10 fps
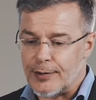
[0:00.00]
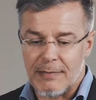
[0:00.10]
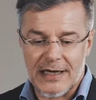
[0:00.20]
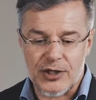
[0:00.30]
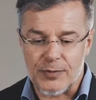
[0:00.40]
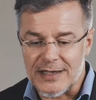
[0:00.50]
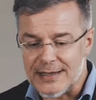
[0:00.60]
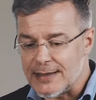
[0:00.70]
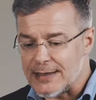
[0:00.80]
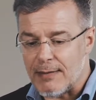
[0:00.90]
management
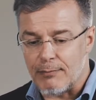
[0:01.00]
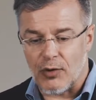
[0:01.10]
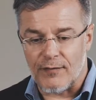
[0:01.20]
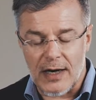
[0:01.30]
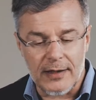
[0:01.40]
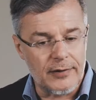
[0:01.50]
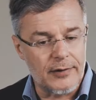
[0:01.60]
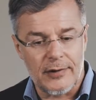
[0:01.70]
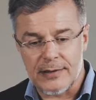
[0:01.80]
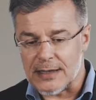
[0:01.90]
system
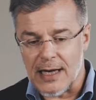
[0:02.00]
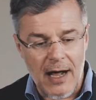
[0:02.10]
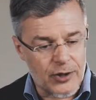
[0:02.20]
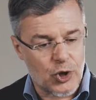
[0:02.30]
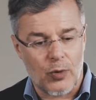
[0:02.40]
providers, large